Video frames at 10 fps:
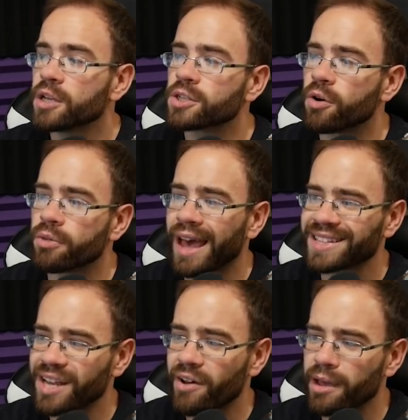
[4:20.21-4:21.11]
So
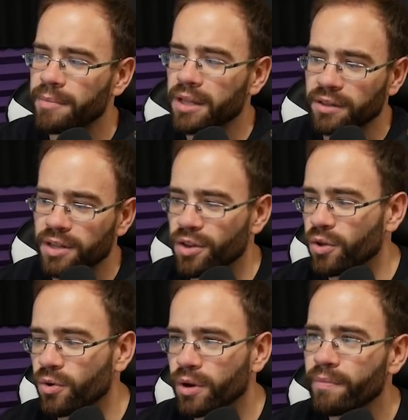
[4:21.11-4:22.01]
that's how I immediately
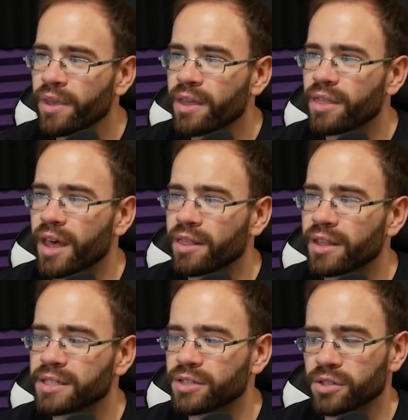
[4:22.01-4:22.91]
knew that
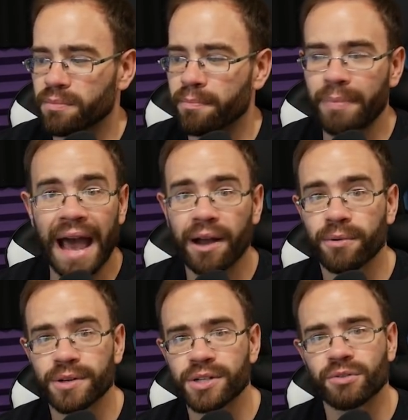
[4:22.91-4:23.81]
this is just
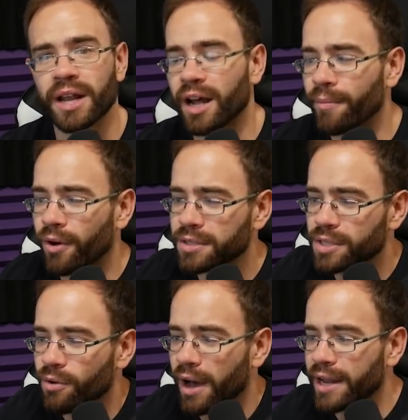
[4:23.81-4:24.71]
backwards straight up.
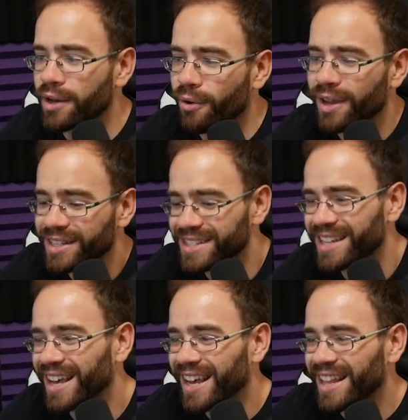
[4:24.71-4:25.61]
Also, I
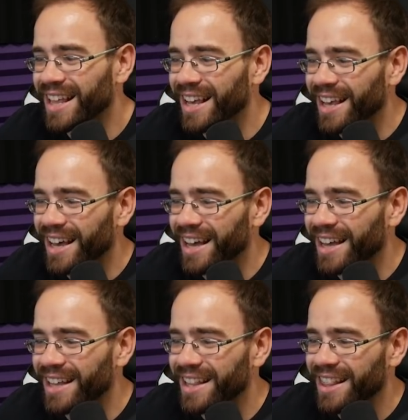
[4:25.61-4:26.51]
noticed the
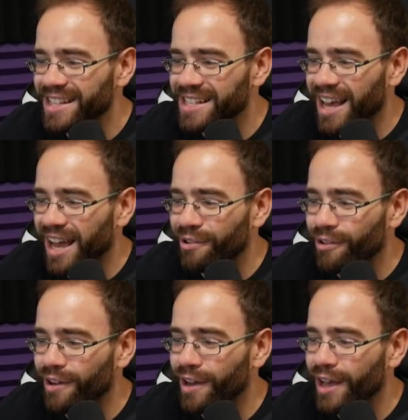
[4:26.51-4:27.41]
uh, this guy
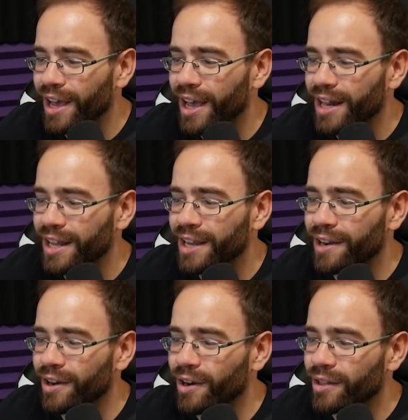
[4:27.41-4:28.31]
right
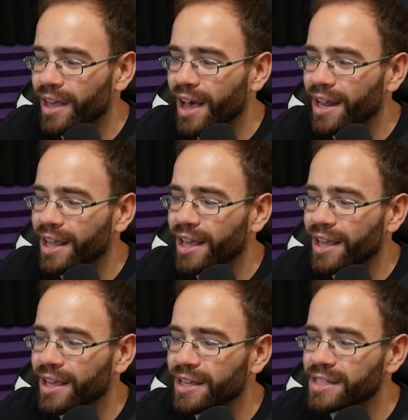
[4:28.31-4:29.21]
here. That
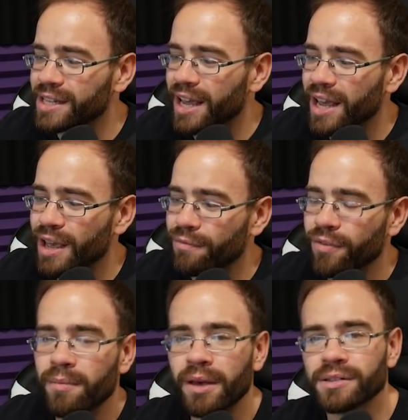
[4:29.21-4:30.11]
is a
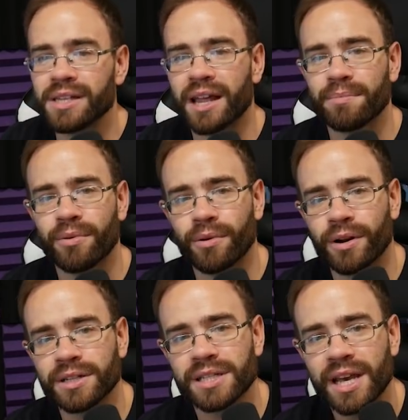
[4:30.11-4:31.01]
female SATA
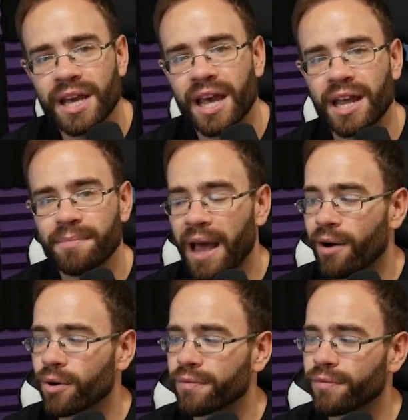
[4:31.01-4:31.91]
port and
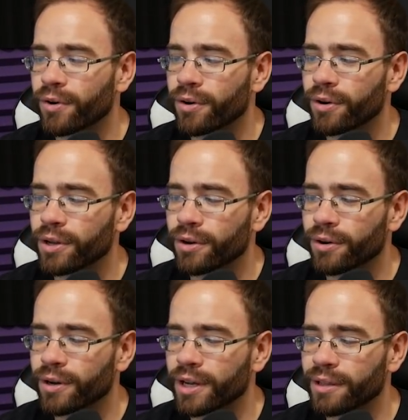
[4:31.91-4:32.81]
power for
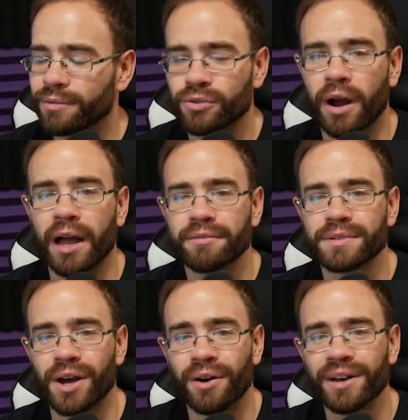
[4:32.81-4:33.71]
your drive.
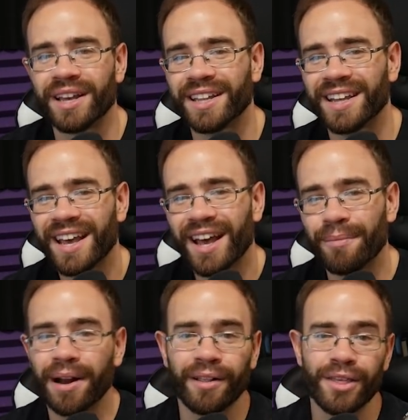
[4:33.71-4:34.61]
So
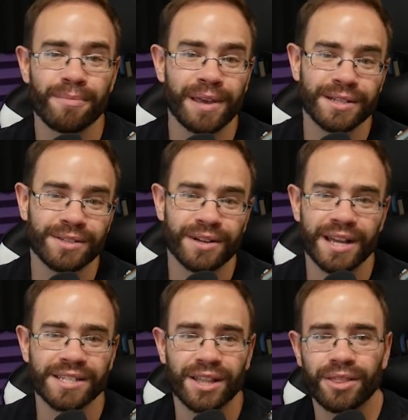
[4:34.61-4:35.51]
apparently the PS3
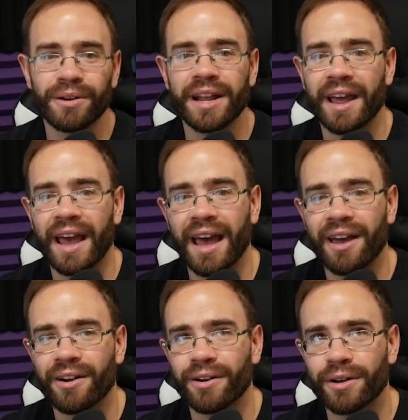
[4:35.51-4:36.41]
has a three and a
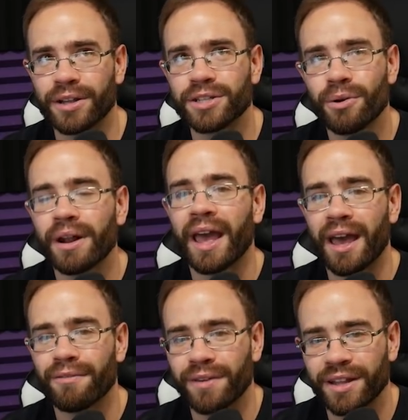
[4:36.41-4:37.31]
half or a two and a
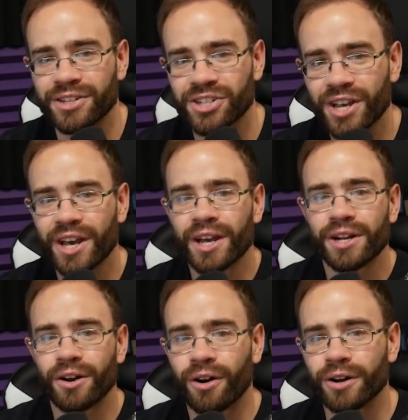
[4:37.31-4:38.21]
half inch
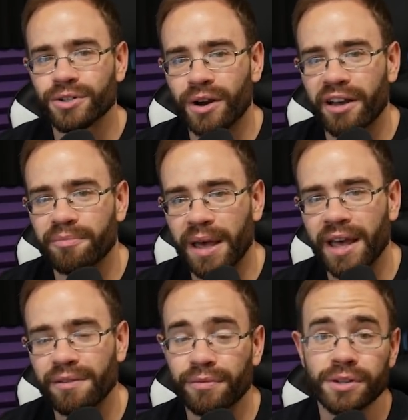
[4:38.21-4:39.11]
hard drive
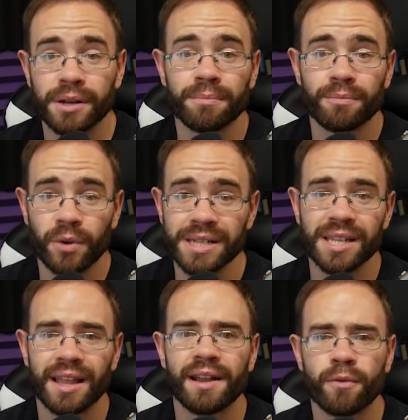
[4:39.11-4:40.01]
bay for some
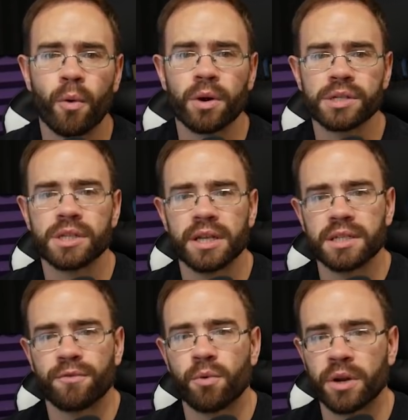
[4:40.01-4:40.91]
reason. That, of course,
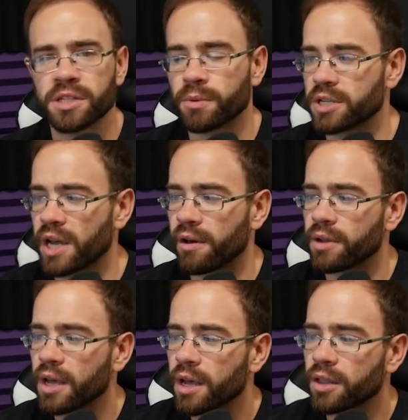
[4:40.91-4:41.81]
is if you want to switch
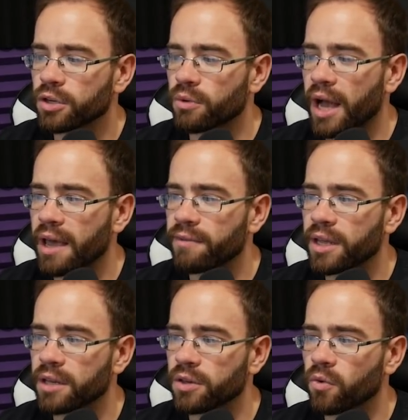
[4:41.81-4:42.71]
out the drive
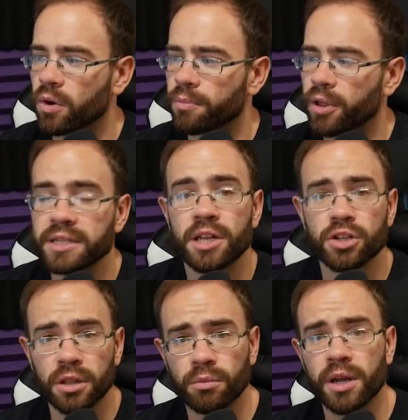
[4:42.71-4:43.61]
in your
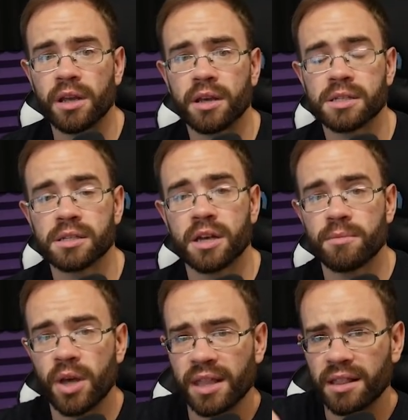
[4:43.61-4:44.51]
PlayStation 3
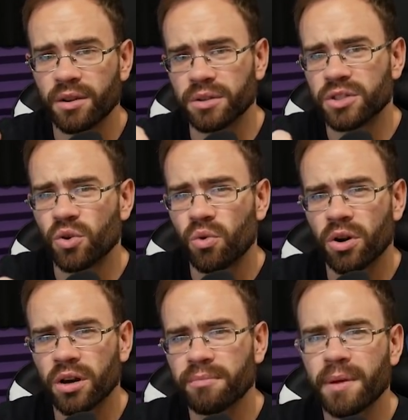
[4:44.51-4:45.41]
Slim. You had that little
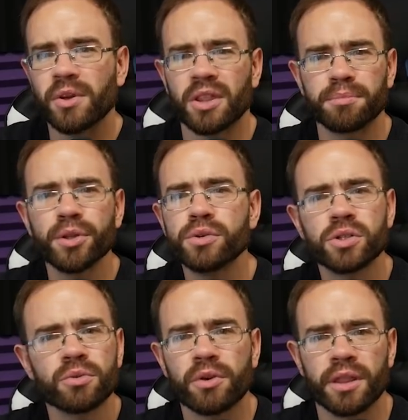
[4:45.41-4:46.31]
door. Remember the blue
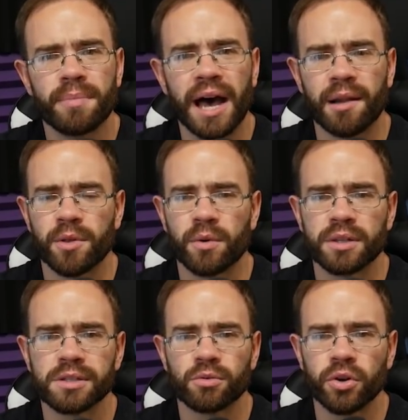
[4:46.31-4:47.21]
screw on the bottom that would
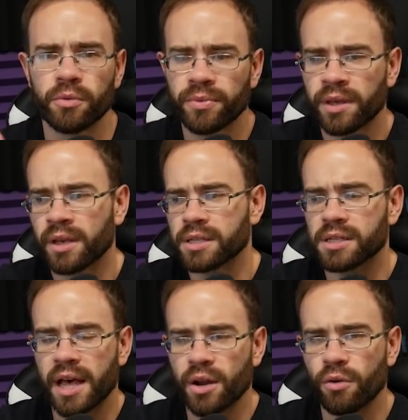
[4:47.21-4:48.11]
unscrew,
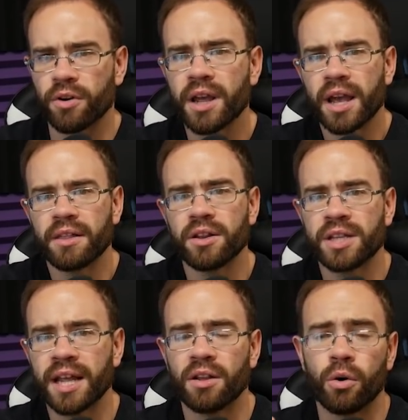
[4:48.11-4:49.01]
slide over. Then you
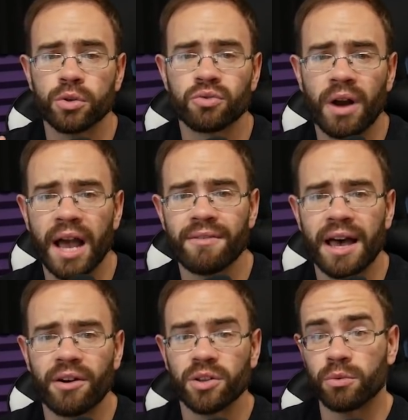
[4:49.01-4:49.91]
take the whole drive
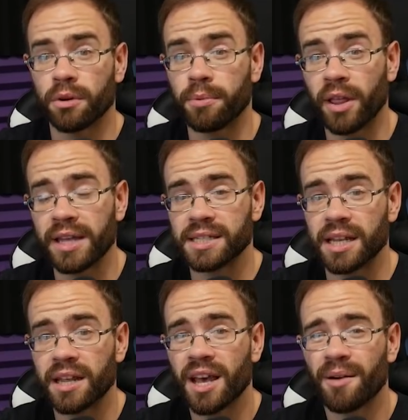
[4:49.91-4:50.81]
out. You would replace
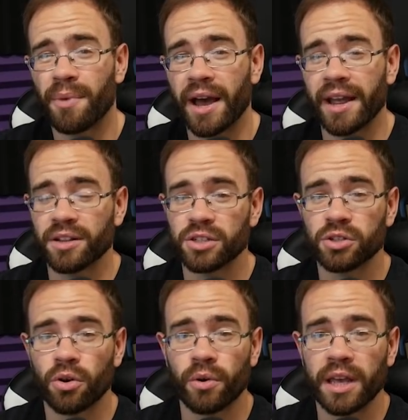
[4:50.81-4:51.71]
it by
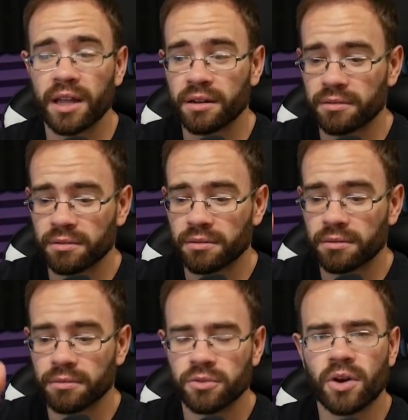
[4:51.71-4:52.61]
unscrewing it,
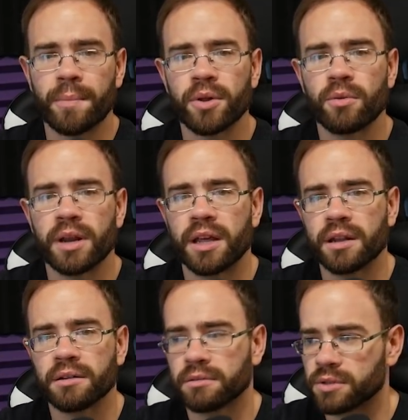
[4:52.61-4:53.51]
drop a new one
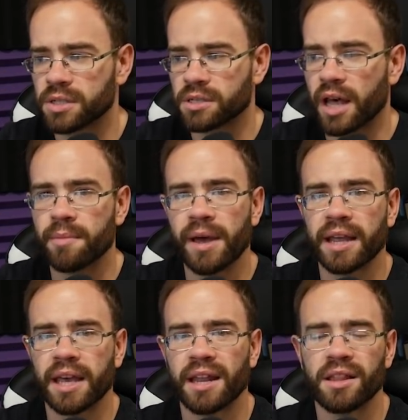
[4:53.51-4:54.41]
in, just slide it
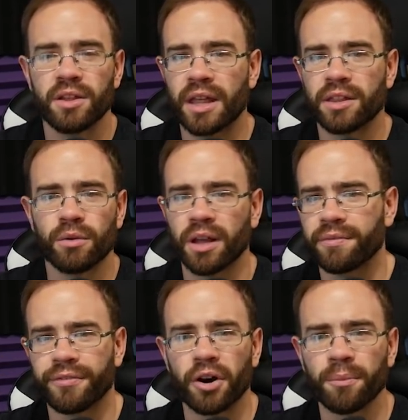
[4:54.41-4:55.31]
back in, and then you have to do like
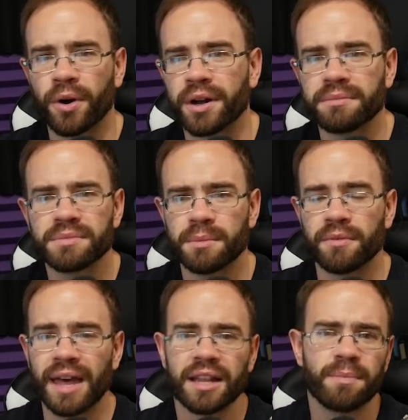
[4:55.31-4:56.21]
firmware and some
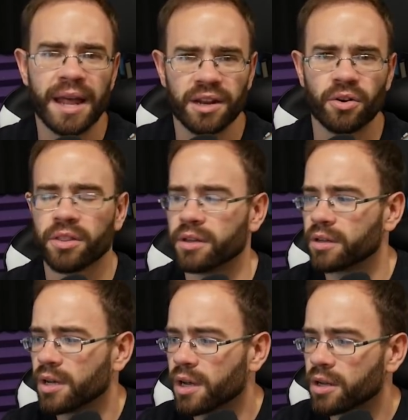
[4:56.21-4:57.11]
of that, depending on
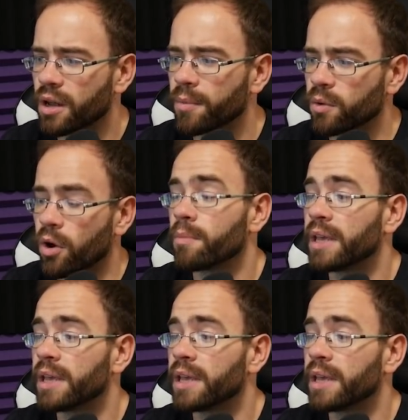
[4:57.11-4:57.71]
the number you're on.